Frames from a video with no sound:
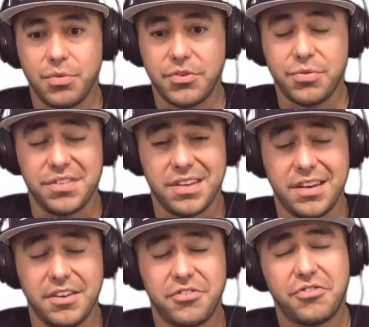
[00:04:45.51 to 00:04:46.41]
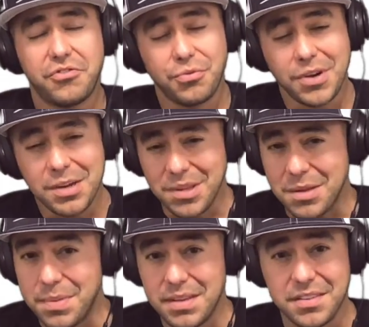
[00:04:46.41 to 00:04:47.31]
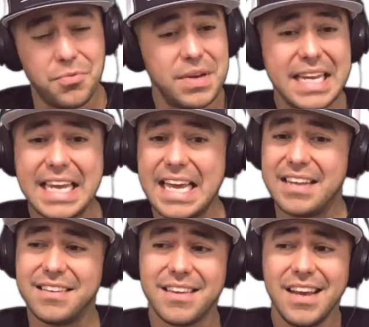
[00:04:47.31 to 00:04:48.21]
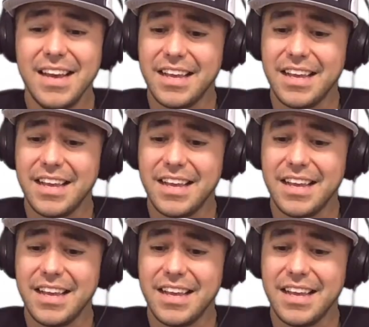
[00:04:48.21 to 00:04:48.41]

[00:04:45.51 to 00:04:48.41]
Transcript: which was an extremely busy weekend,